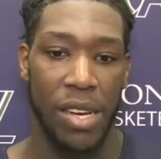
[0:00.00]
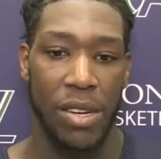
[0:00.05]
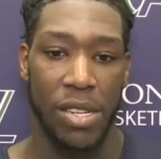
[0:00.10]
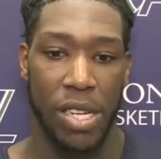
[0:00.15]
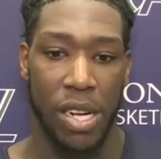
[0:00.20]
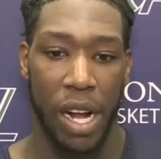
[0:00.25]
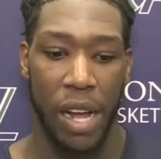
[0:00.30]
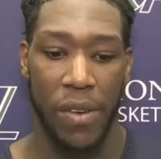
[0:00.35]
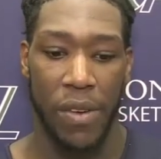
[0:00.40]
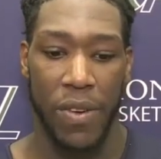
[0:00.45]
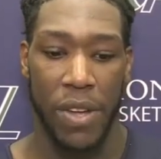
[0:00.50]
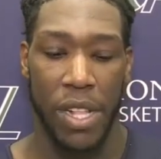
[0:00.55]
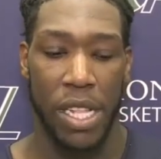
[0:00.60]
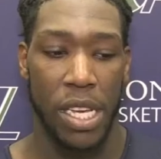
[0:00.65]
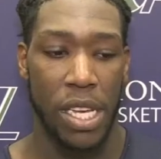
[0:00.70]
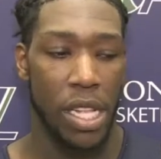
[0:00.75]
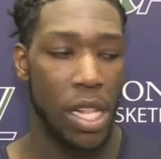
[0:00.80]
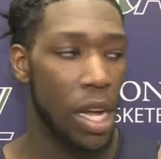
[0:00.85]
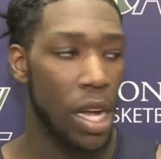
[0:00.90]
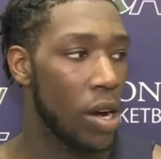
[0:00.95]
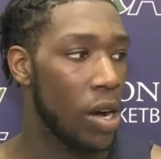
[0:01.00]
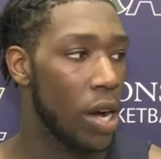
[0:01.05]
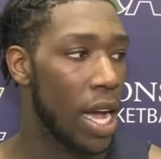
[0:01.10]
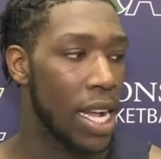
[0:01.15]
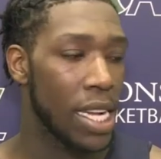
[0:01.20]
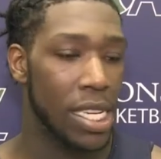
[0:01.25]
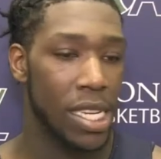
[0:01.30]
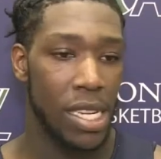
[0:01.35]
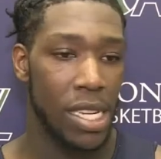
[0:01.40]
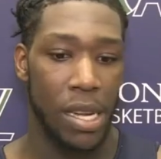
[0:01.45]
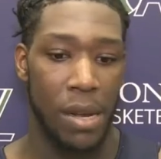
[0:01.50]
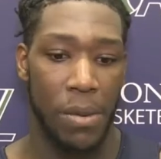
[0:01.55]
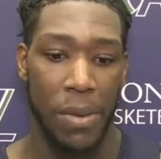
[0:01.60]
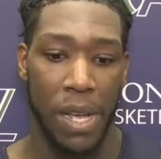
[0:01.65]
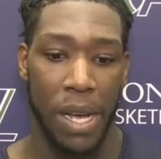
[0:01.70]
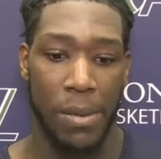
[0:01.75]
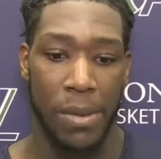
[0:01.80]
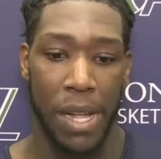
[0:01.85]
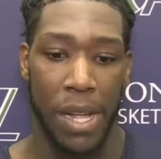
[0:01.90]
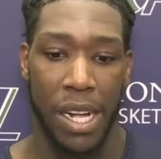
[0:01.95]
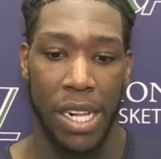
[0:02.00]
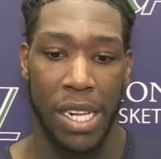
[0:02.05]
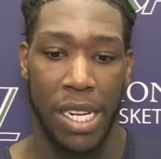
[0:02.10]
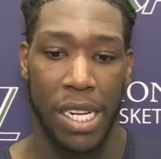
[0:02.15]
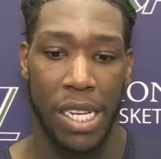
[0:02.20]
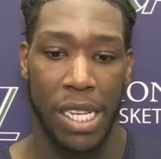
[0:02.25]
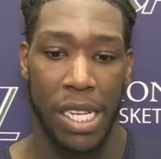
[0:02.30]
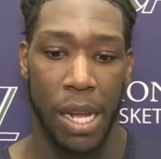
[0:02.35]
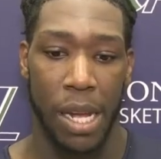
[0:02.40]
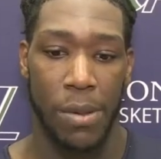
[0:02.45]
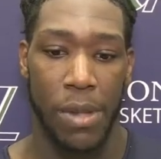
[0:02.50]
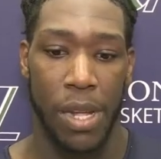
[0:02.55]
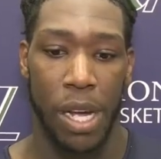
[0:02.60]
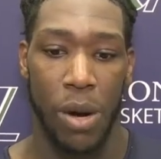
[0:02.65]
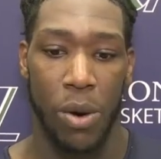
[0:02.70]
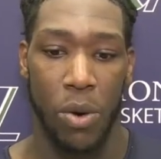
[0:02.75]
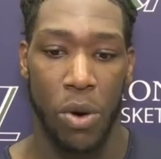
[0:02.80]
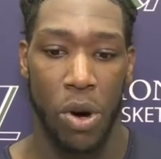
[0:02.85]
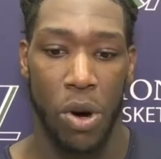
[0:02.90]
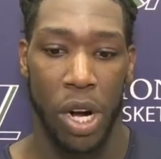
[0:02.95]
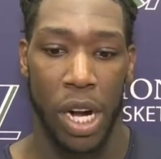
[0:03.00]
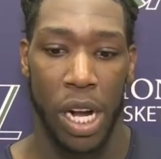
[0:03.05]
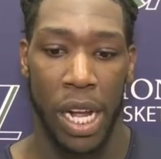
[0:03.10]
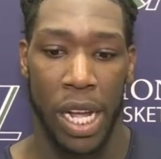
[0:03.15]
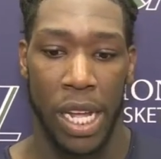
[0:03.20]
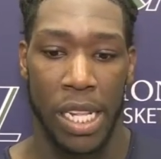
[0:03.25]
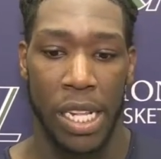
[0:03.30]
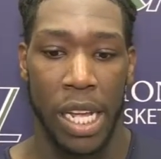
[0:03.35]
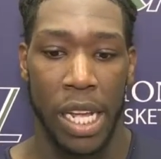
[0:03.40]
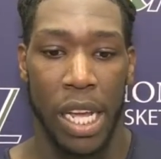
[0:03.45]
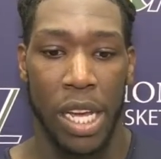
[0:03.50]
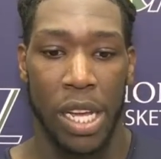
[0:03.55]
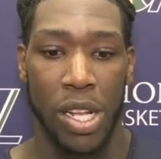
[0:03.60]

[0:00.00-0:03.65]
It was a great feeling, you know, actually to be up there and accept the award and,